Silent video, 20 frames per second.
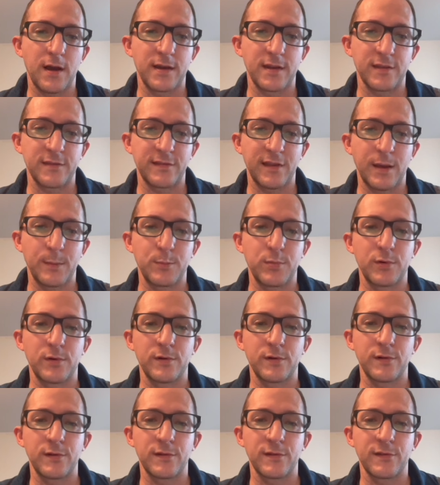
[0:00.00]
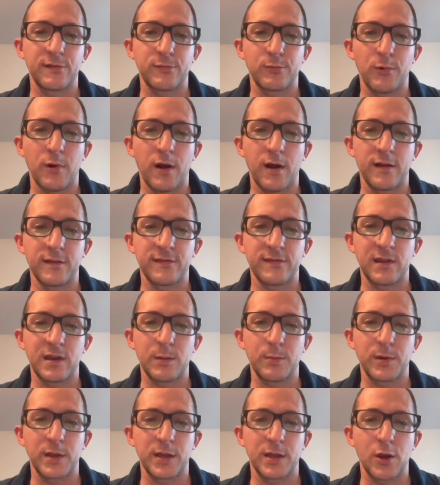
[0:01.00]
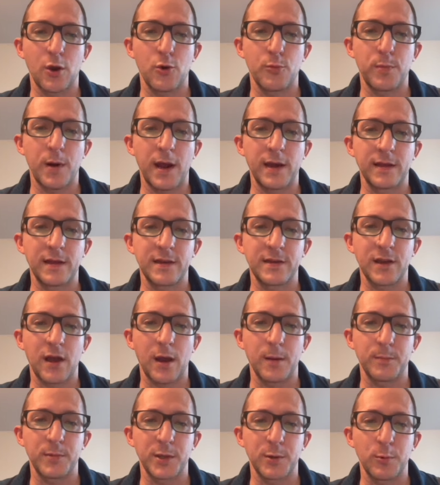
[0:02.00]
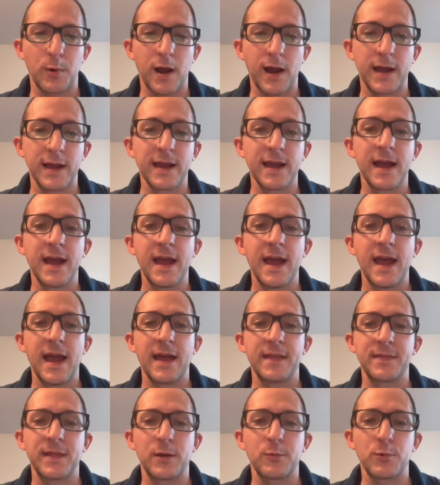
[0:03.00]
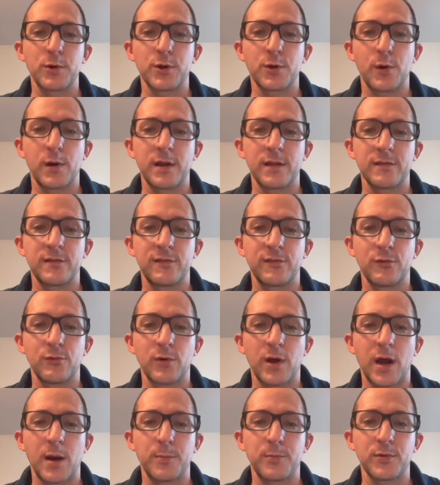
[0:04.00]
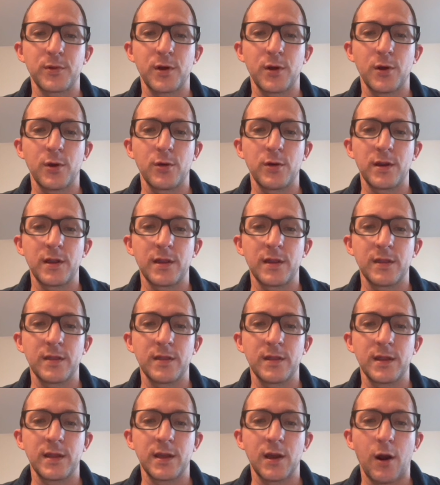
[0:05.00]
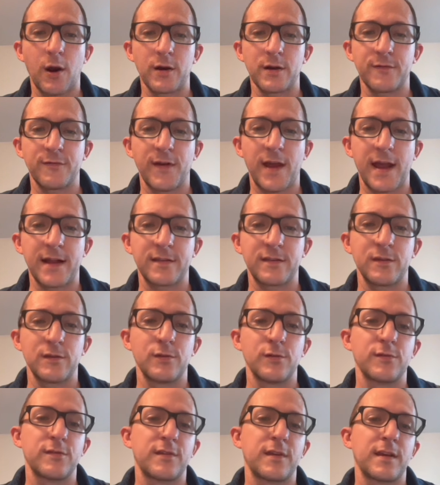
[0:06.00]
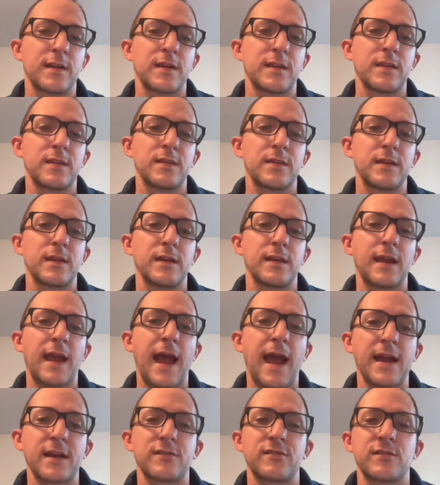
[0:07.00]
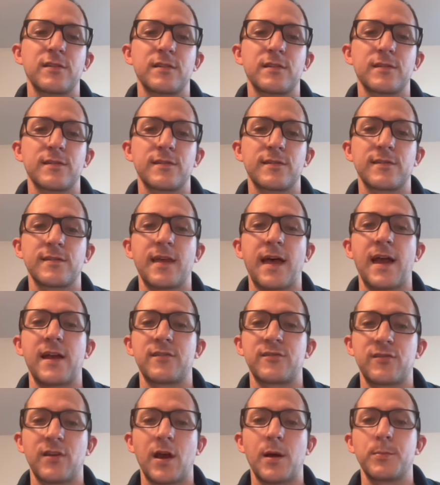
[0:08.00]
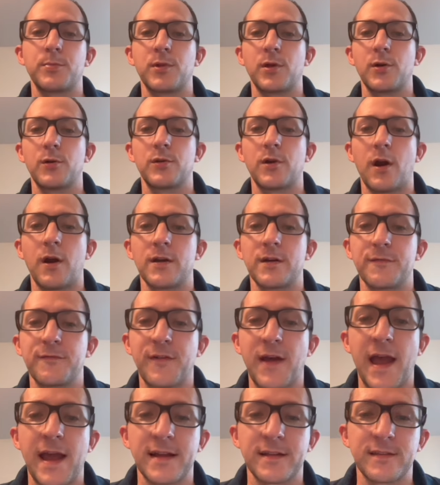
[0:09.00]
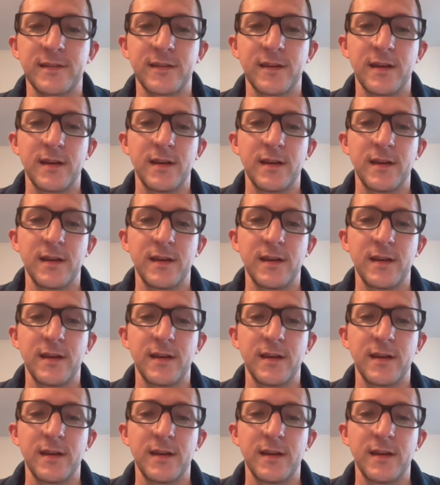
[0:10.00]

examples raw cdp copilot.py, and then we're going to upload the artifact using the actions/upload artifact